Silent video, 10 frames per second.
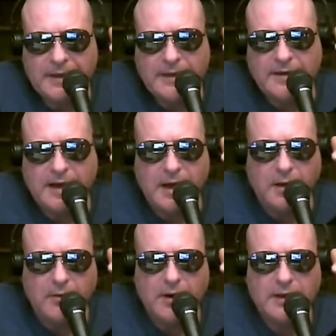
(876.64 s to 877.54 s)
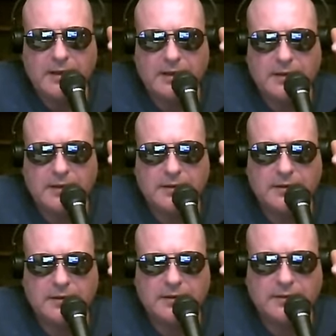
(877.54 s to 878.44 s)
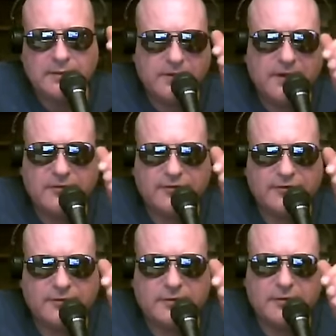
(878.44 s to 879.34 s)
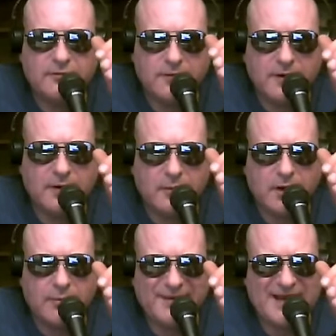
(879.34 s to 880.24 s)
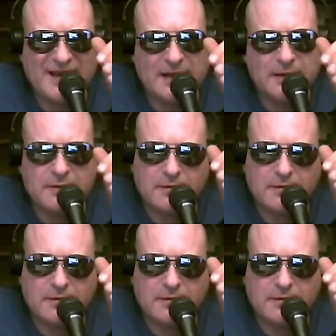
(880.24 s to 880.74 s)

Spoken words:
Now, this could very well be